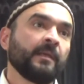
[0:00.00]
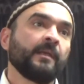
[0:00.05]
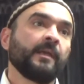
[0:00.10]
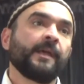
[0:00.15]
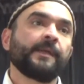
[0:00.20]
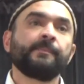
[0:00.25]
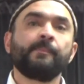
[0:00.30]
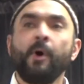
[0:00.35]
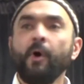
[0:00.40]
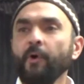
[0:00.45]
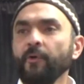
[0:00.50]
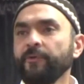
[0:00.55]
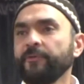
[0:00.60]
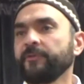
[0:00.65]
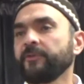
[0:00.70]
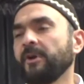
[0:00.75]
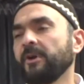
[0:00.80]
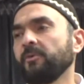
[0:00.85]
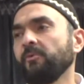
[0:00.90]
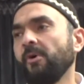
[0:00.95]
and
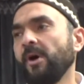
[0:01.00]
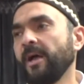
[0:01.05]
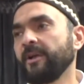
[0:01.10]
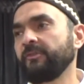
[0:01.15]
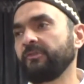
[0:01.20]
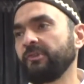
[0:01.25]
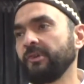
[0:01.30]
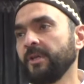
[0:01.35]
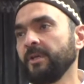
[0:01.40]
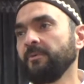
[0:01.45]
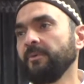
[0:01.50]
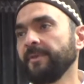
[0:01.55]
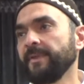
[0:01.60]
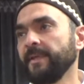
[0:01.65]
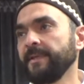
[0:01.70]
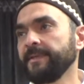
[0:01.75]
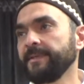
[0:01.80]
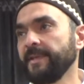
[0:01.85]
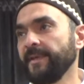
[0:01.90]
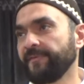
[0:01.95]
most are watching with
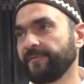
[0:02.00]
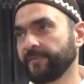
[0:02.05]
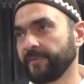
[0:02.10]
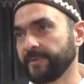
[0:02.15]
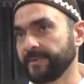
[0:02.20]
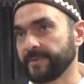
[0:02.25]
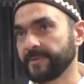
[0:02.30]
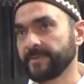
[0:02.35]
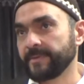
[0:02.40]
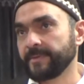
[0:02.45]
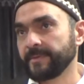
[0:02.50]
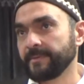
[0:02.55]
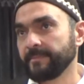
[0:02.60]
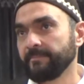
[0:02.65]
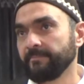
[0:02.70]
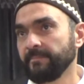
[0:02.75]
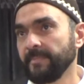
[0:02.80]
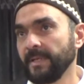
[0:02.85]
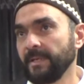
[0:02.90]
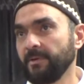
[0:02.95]

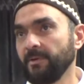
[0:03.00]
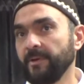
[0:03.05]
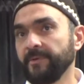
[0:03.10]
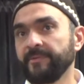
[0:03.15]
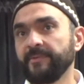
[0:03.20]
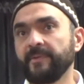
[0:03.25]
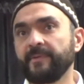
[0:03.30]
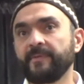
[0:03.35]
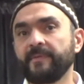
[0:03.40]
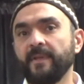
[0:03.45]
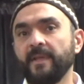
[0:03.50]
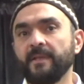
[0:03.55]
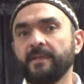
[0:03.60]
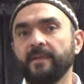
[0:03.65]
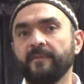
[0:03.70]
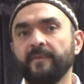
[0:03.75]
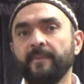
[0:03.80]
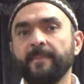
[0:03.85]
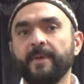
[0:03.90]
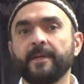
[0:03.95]
indifference because the state
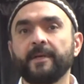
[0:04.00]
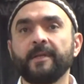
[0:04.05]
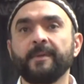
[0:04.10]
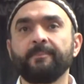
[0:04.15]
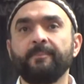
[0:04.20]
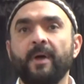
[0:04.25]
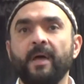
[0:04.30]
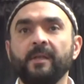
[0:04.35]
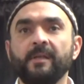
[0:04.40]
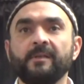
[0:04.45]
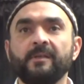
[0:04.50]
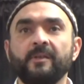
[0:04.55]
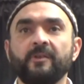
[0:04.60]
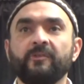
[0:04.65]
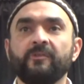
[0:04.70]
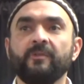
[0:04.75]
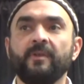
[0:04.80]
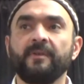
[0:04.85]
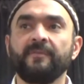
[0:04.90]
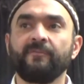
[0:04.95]
of American
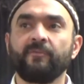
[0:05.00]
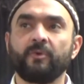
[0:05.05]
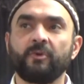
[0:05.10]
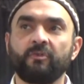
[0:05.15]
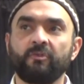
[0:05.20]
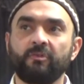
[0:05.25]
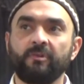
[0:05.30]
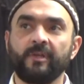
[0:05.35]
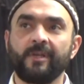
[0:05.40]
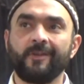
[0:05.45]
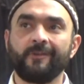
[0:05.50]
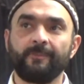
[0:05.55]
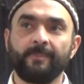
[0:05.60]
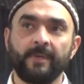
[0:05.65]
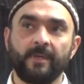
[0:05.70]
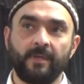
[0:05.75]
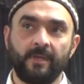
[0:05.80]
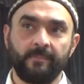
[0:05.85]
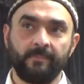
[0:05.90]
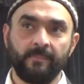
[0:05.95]
politics, unfortunately, has
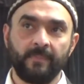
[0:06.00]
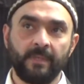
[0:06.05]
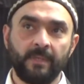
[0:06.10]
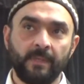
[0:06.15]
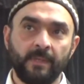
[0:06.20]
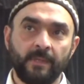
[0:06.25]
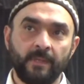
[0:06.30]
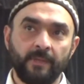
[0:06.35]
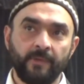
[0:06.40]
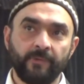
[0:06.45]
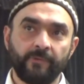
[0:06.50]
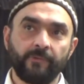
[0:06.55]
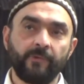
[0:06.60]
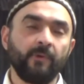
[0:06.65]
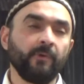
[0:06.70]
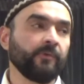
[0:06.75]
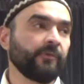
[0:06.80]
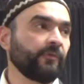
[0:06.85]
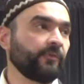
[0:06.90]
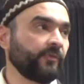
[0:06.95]
become
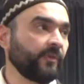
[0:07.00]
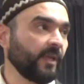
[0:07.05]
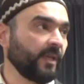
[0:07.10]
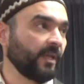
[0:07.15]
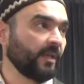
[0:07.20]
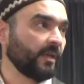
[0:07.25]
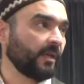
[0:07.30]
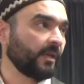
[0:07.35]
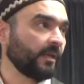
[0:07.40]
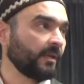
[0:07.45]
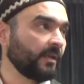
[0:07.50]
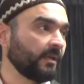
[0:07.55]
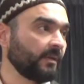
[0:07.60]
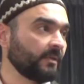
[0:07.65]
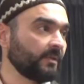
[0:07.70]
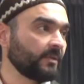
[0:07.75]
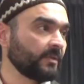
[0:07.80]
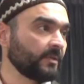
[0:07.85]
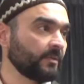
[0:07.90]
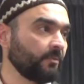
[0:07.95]
so sickening
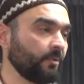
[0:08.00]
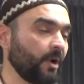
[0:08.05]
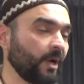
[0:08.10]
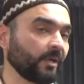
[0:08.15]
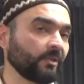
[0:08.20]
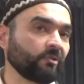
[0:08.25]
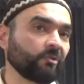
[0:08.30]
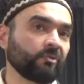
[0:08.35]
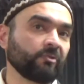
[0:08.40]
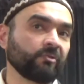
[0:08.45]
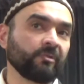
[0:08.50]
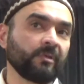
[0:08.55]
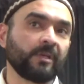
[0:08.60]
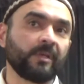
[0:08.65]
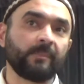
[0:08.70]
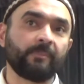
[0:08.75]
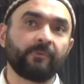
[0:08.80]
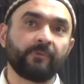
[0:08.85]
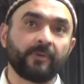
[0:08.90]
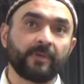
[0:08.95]
to watch
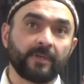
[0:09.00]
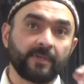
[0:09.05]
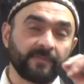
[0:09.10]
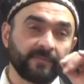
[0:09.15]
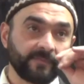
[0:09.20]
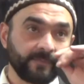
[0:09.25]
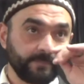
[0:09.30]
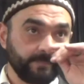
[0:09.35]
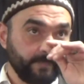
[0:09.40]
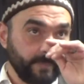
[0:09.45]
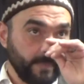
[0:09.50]
and observe.